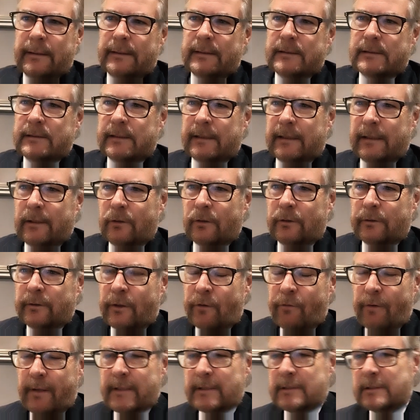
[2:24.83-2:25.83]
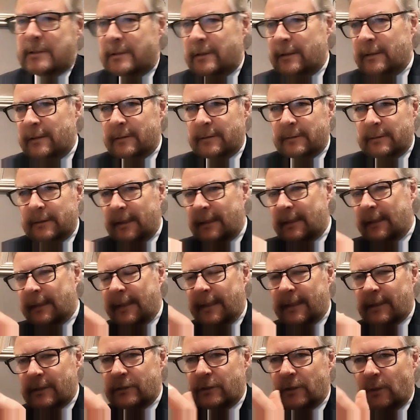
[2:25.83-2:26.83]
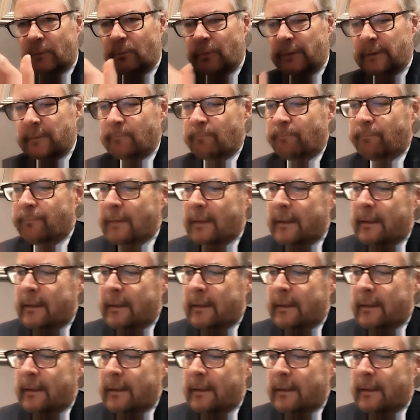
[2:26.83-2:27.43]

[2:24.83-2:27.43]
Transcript: see it on the wrist and, and hear someone,